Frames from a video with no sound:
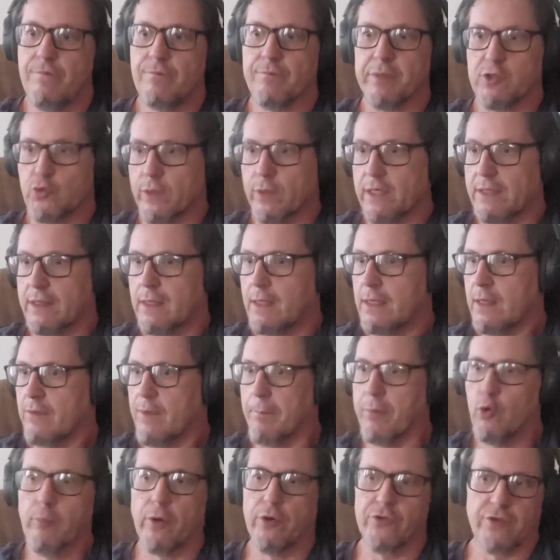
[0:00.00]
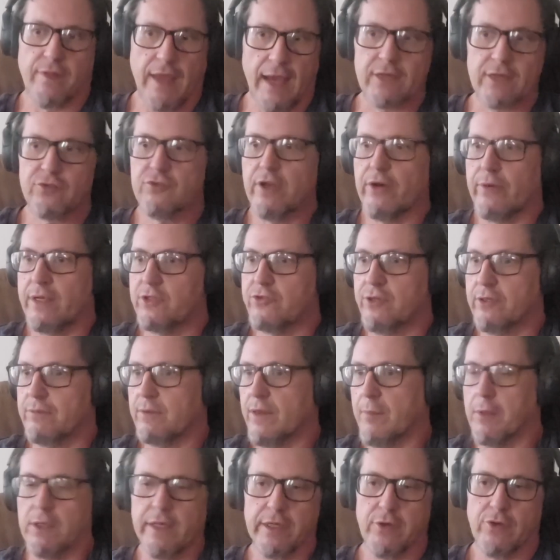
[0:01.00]
between the boomers and the X generation
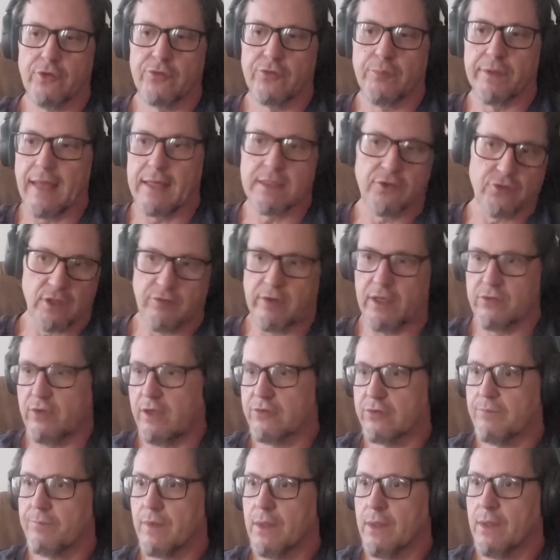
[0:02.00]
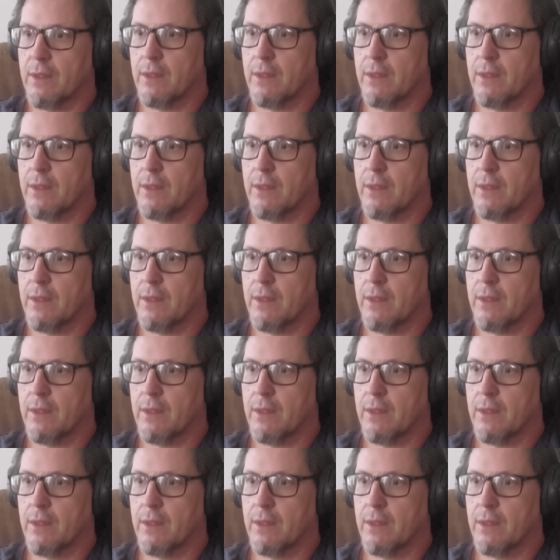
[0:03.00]
and the millennials, but that doesn't even exist.